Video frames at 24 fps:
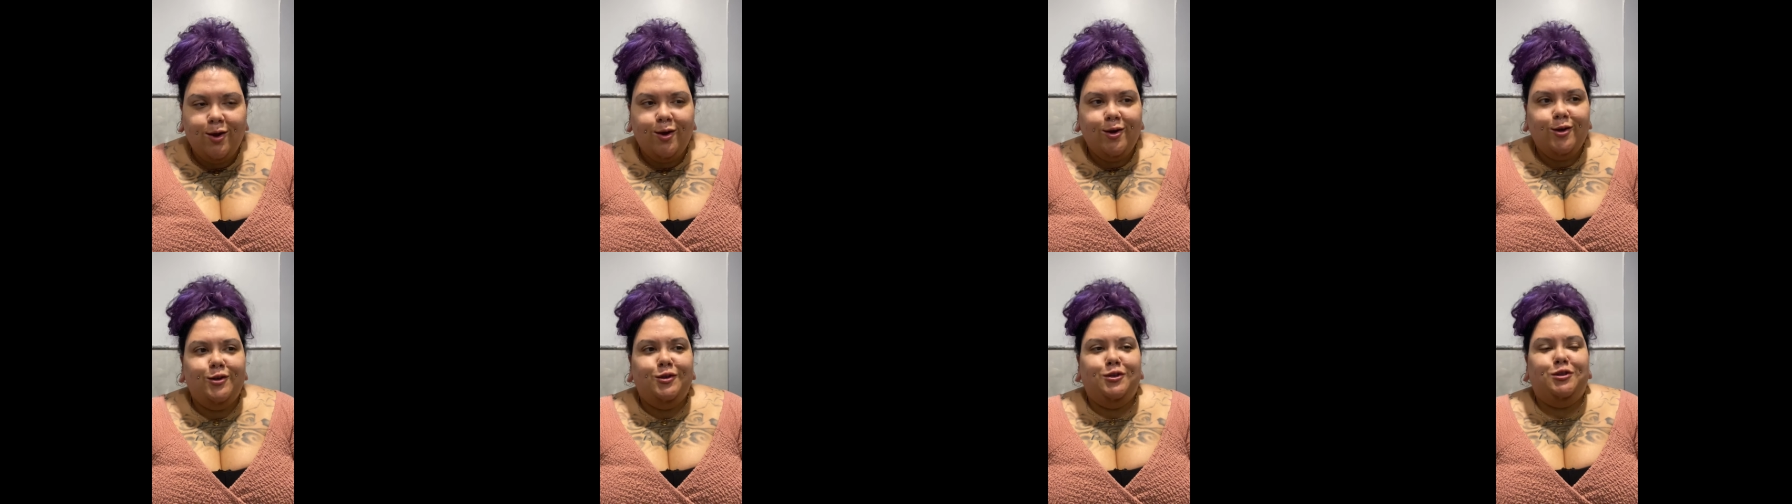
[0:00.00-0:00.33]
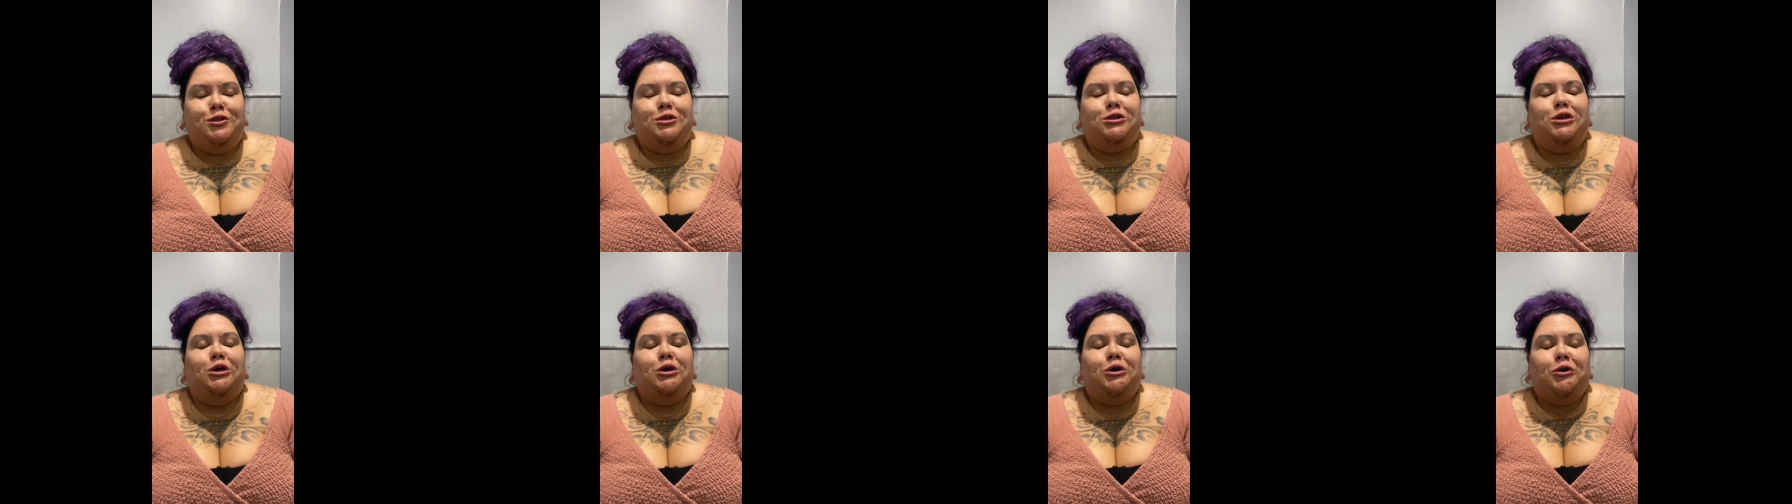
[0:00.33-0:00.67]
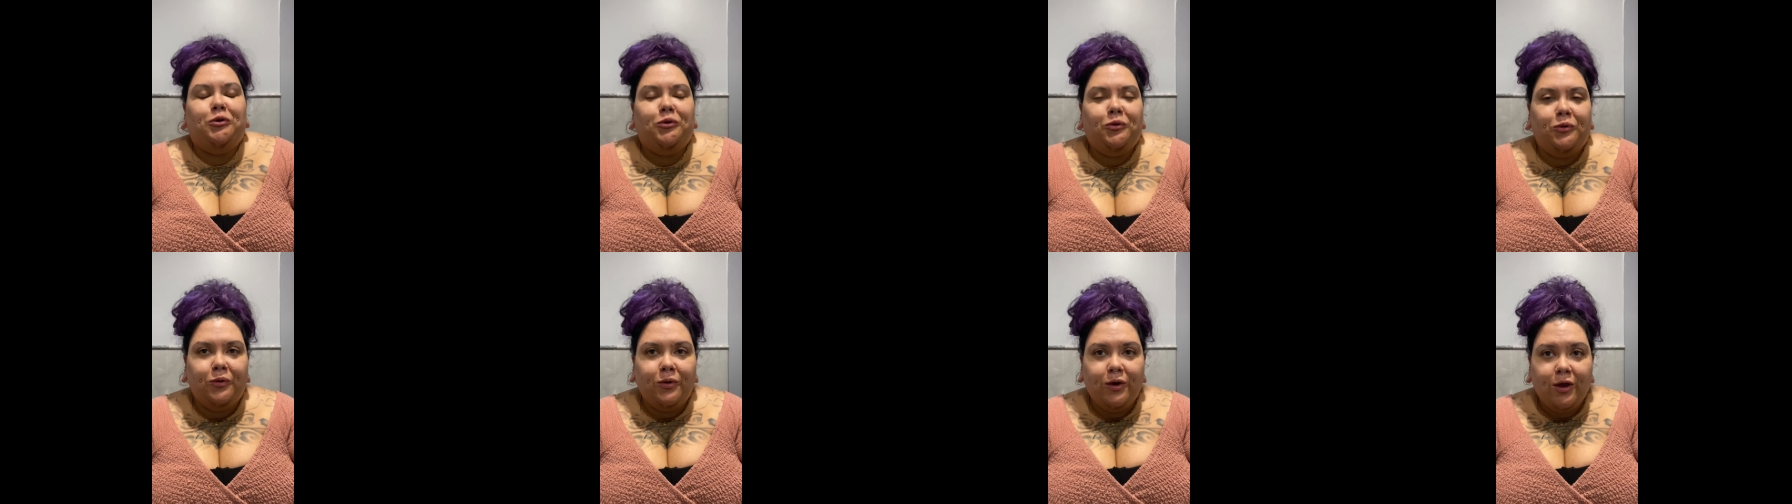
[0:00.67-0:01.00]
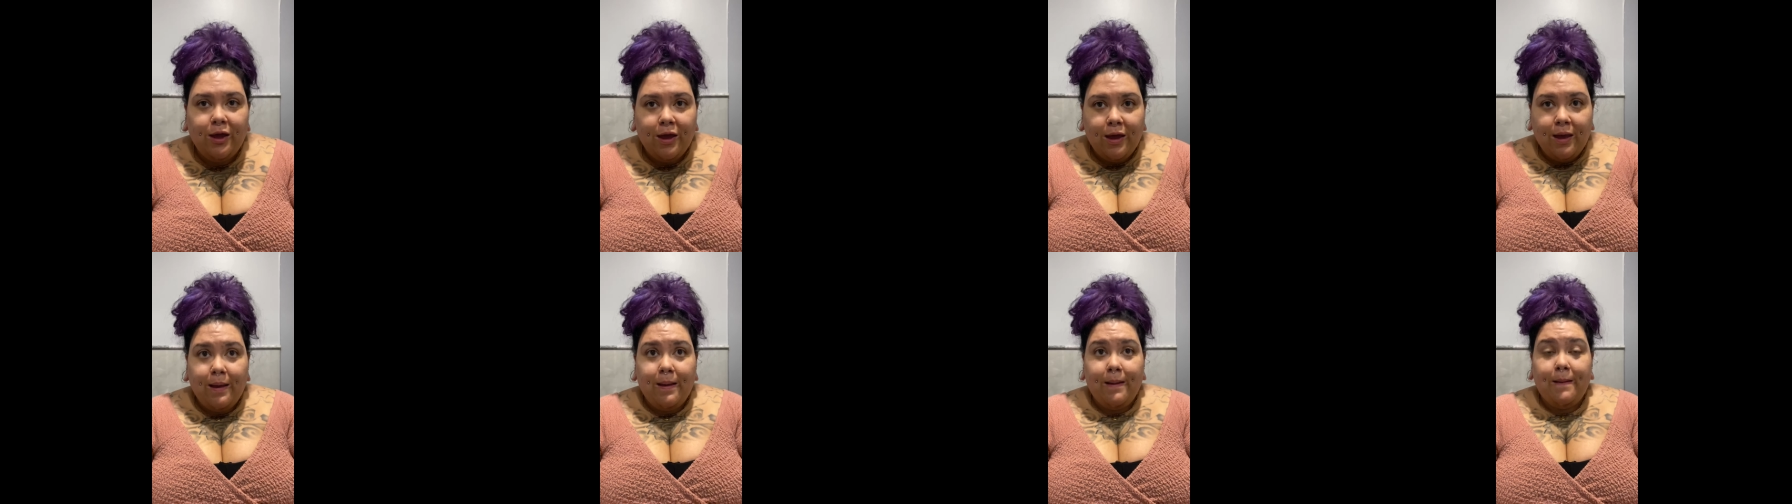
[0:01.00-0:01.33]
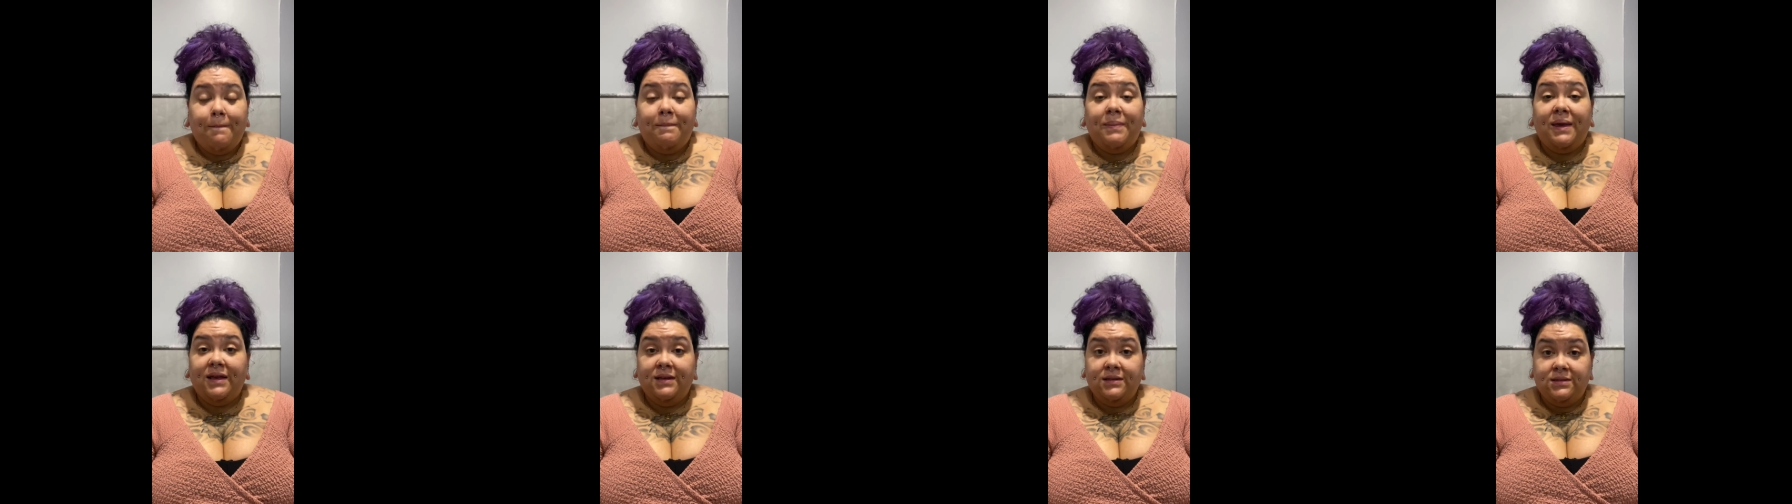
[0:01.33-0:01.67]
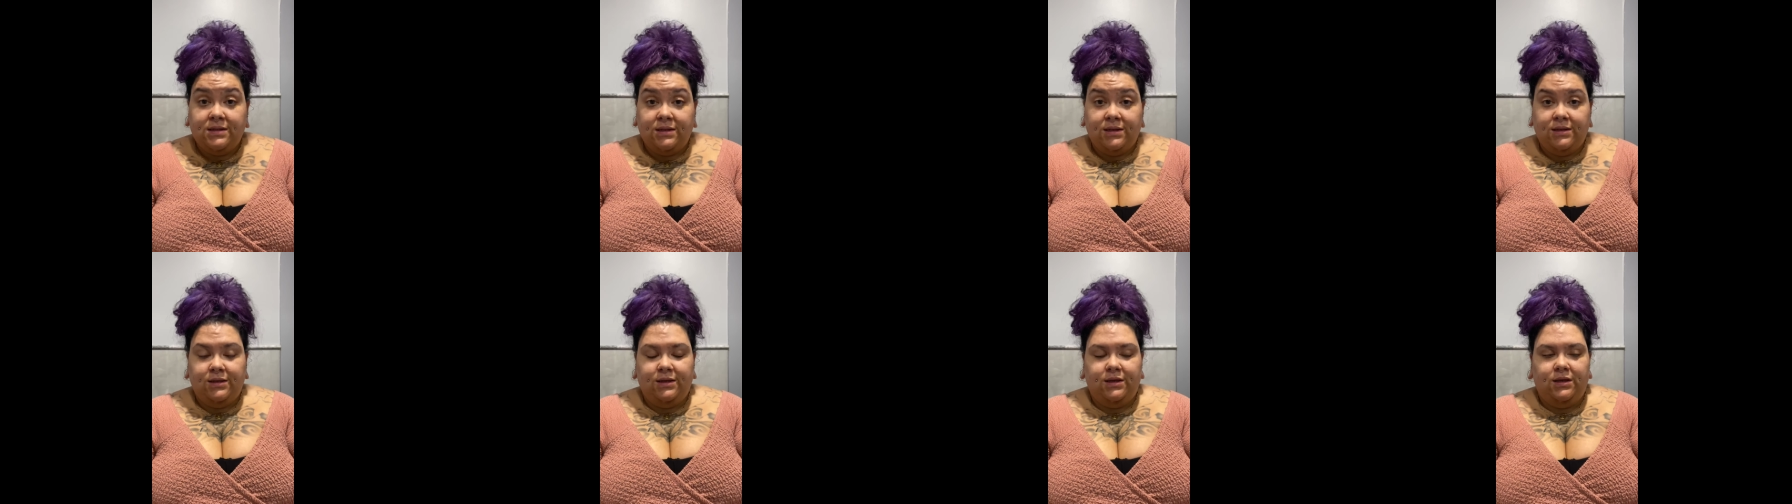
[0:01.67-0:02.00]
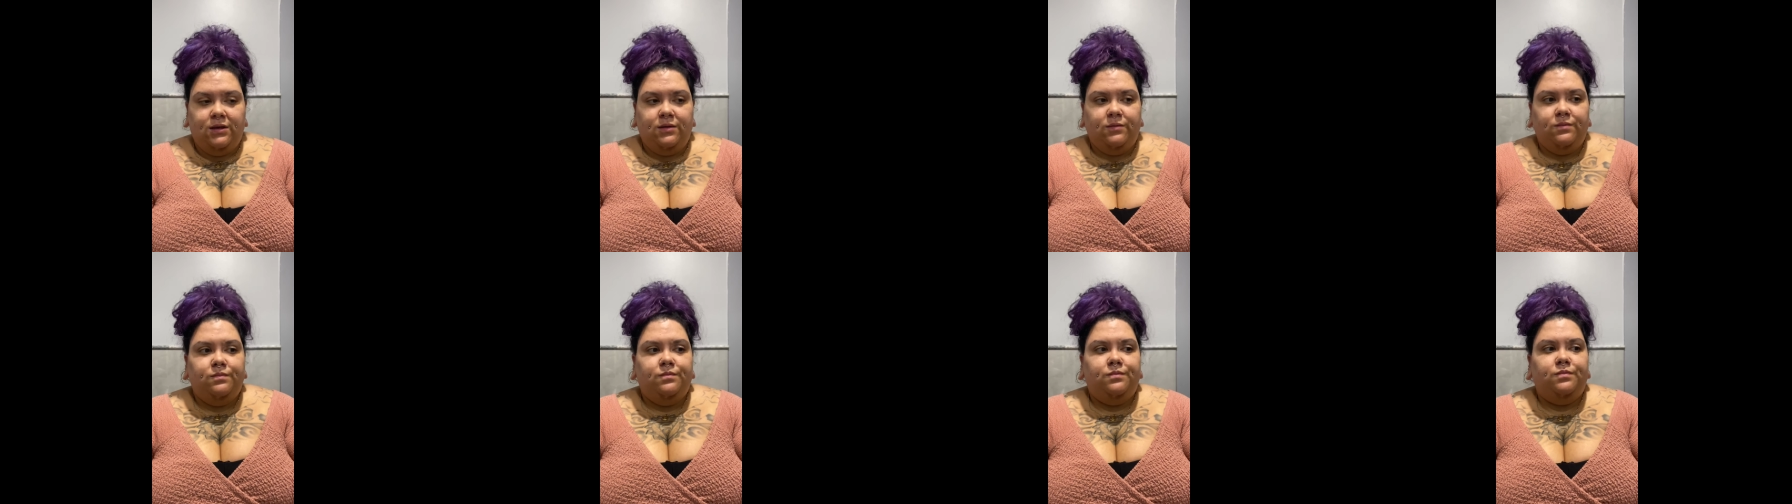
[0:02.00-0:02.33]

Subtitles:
So basically,